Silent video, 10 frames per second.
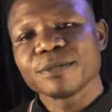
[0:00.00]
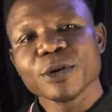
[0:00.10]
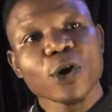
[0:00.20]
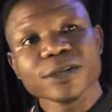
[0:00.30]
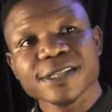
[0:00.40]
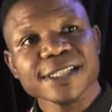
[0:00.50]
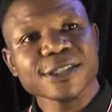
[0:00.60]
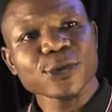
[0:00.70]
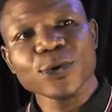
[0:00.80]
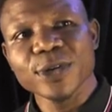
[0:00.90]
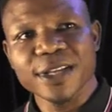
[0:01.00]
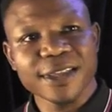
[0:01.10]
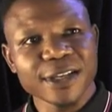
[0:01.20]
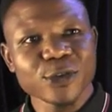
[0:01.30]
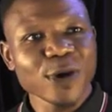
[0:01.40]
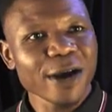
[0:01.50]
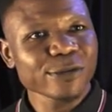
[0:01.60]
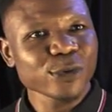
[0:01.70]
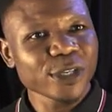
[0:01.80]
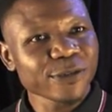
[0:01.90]
because that is the only thing you have
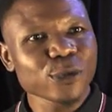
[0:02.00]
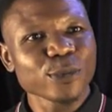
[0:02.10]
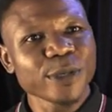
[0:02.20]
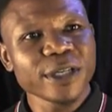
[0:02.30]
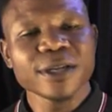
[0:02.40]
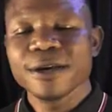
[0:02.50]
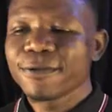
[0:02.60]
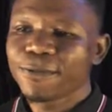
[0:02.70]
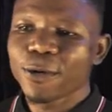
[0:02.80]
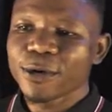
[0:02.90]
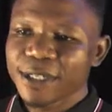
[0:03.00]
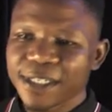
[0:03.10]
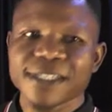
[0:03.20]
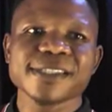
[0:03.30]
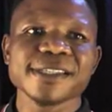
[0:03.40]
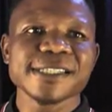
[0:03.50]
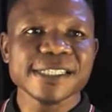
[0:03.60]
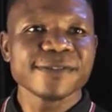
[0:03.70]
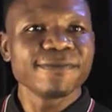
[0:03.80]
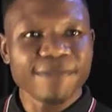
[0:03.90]
to give to me for releasing
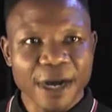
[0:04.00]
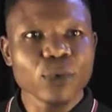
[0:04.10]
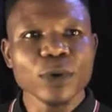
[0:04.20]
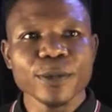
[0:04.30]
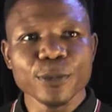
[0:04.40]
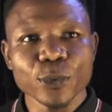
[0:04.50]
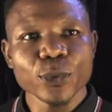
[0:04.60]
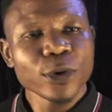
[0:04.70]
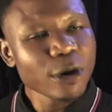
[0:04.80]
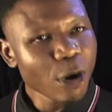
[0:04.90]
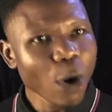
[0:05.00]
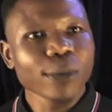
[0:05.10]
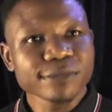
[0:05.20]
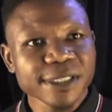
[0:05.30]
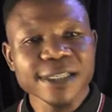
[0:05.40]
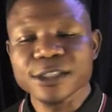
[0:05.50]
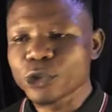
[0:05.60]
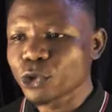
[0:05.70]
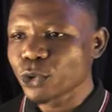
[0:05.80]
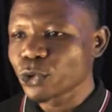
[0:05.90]
this valuable content
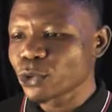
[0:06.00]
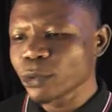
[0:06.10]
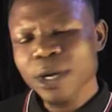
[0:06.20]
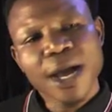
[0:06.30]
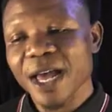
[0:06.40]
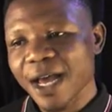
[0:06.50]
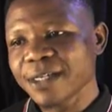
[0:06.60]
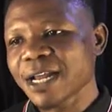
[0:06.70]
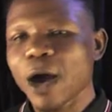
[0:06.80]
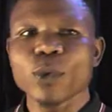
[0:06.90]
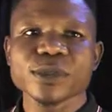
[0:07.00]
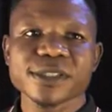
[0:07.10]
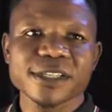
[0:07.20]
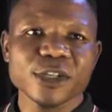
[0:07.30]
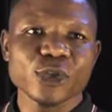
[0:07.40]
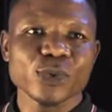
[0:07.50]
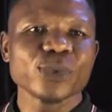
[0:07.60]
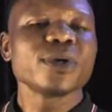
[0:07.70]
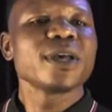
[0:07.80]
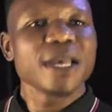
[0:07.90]
to you. And I will see
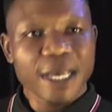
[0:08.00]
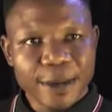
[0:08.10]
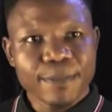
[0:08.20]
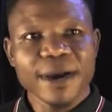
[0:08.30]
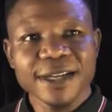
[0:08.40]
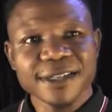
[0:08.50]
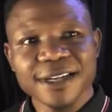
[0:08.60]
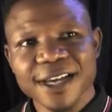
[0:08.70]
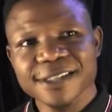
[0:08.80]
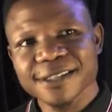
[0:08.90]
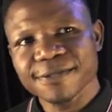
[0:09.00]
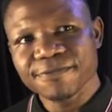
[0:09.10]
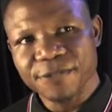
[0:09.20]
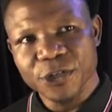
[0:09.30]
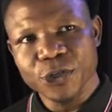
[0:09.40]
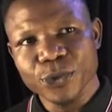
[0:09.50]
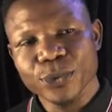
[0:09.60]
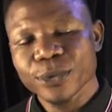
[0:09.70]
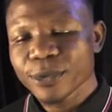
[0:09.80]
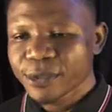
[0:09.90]
you in my next video.
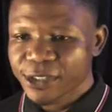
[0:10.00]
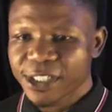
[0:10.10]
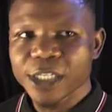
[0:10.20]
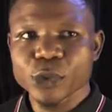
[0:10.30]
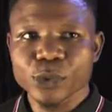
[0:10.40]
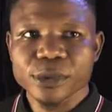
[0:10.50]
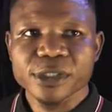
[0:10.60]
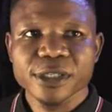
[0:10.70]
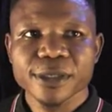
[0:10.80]
Stay tuned.